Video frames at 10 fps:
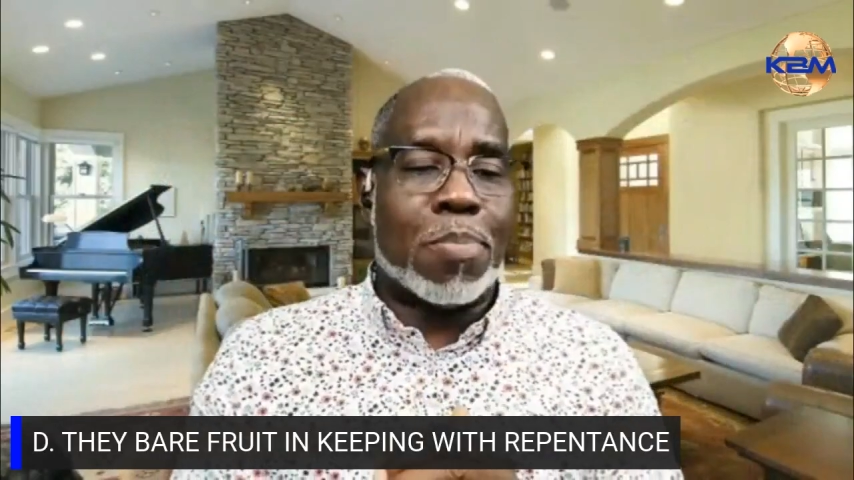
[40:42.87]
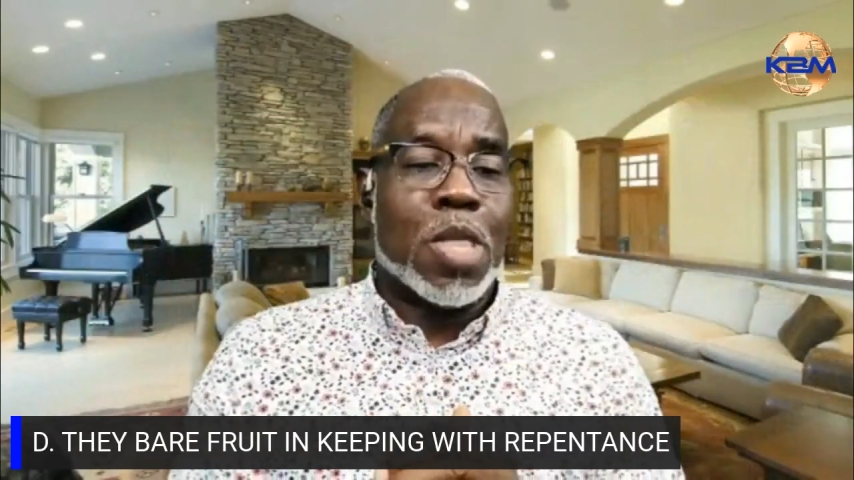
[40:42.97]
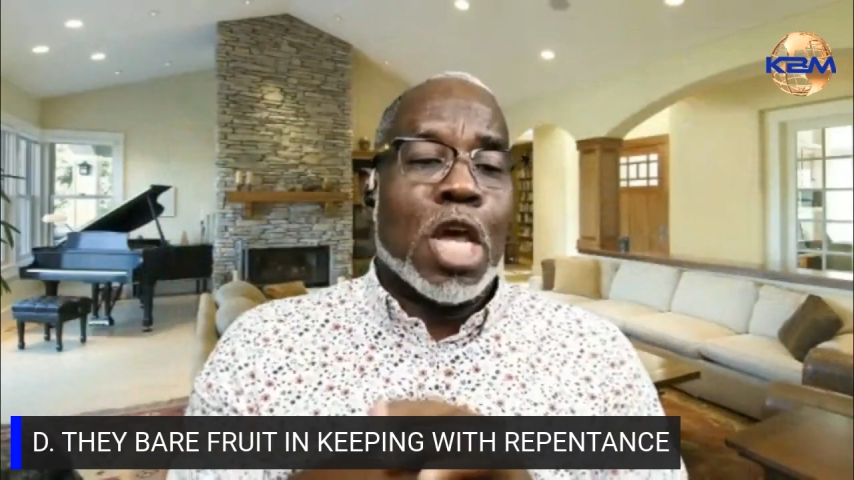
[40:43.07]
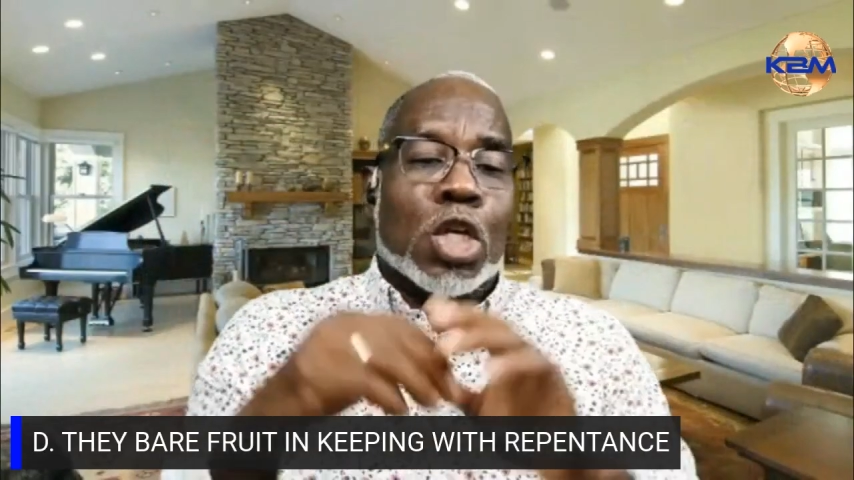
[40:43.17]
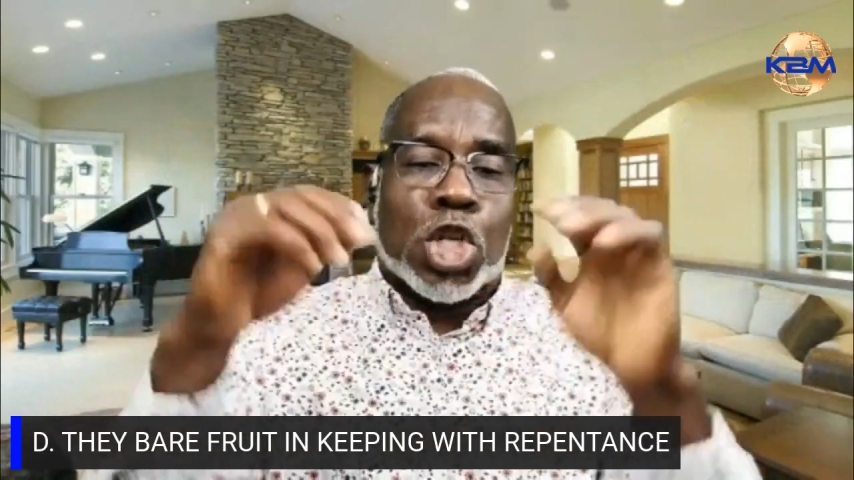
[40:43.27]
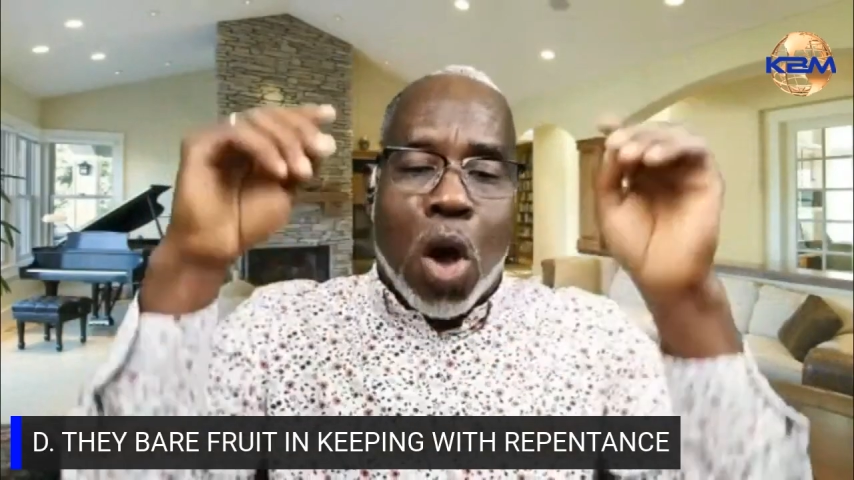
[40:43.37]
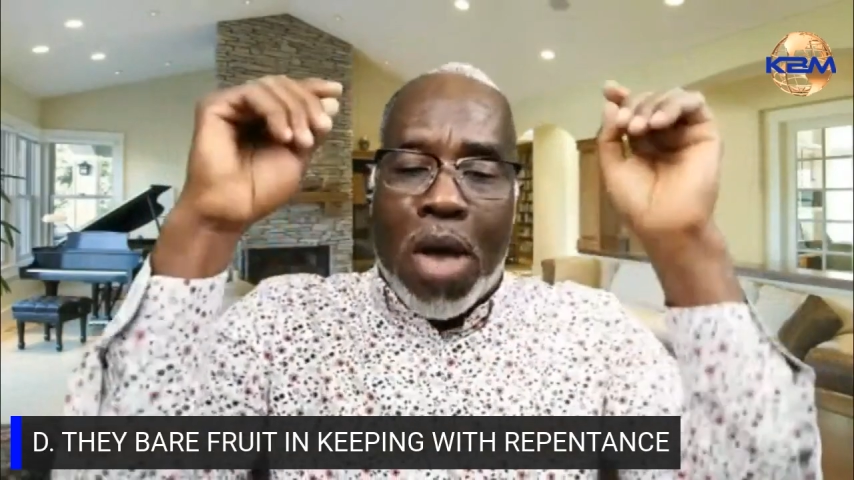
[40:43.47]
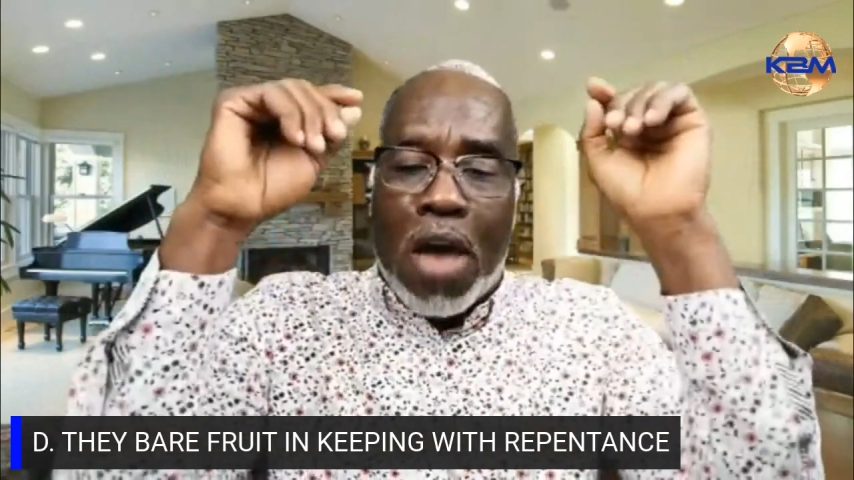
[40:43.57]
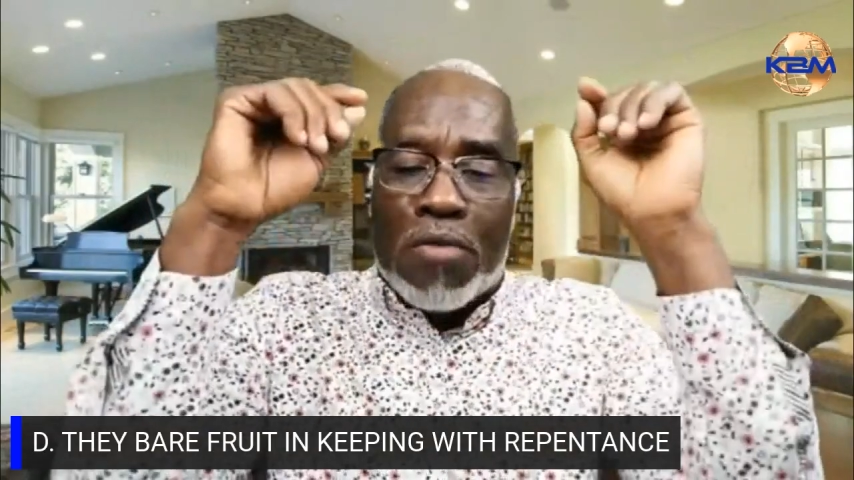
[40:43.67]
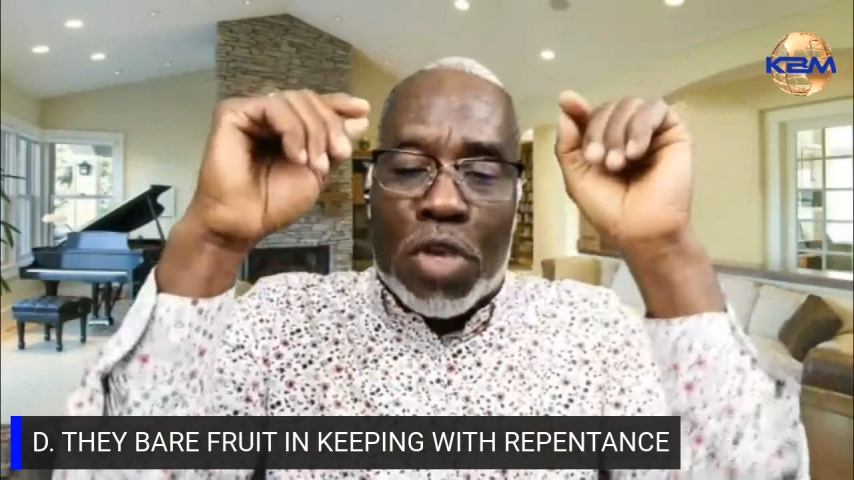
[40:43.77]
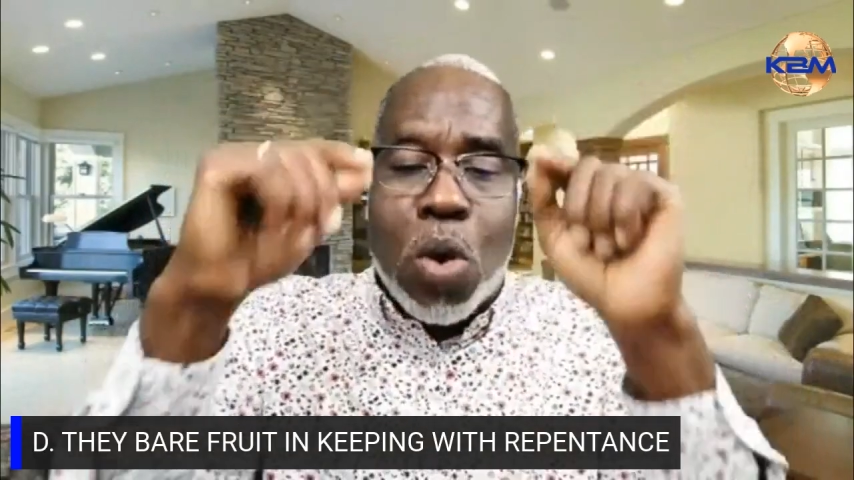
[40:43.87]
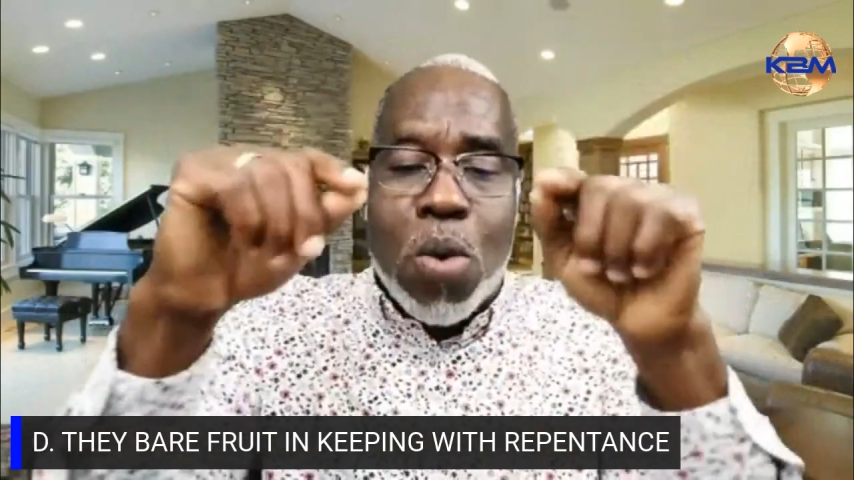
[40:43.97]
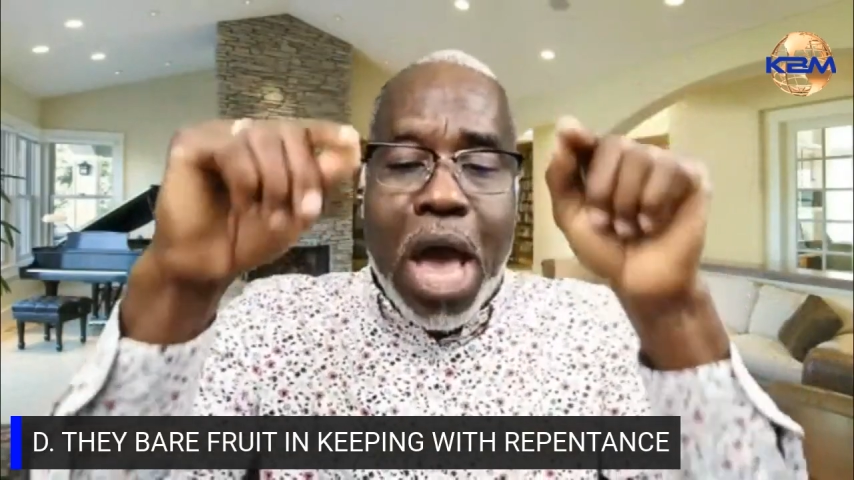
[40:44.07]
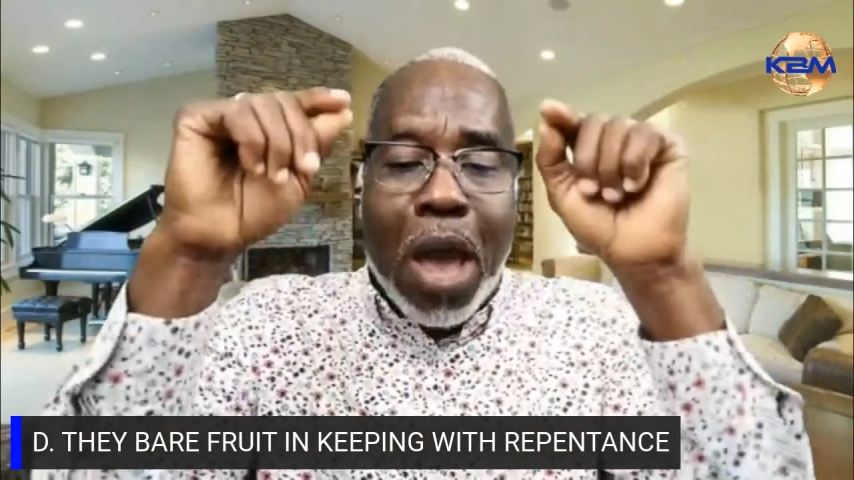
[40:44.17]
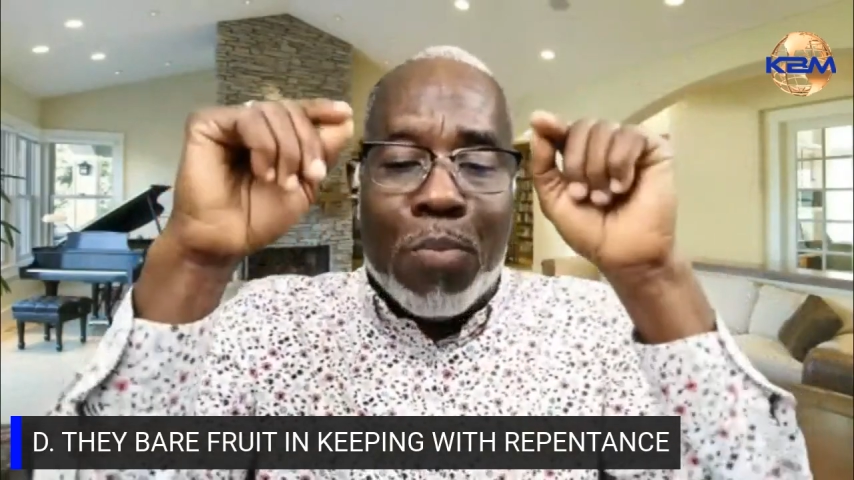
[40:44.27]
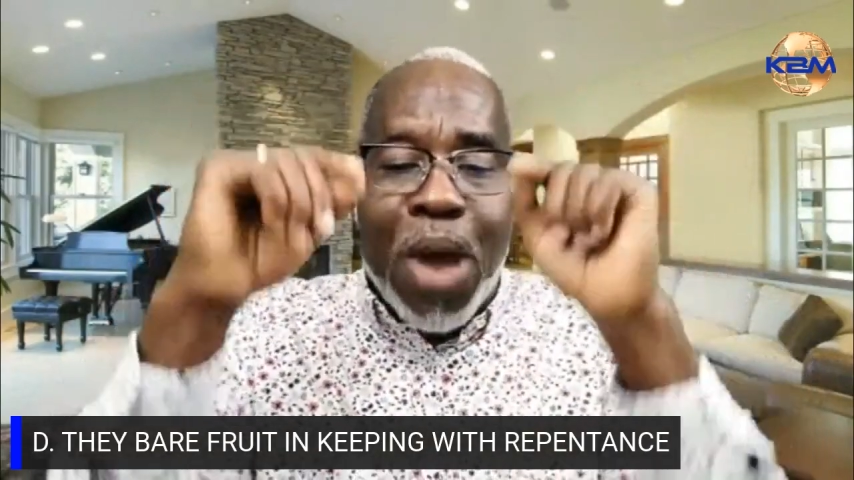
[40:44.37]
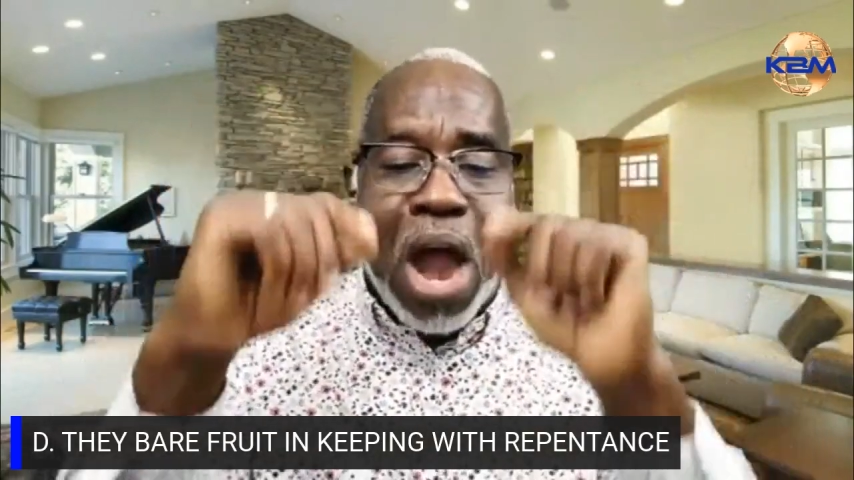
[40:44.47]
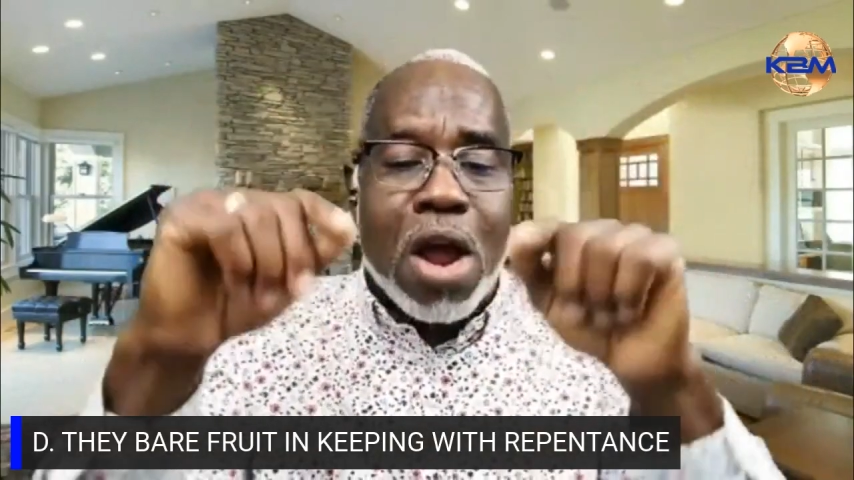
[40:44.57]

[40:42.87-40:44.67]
So if you ain't bearing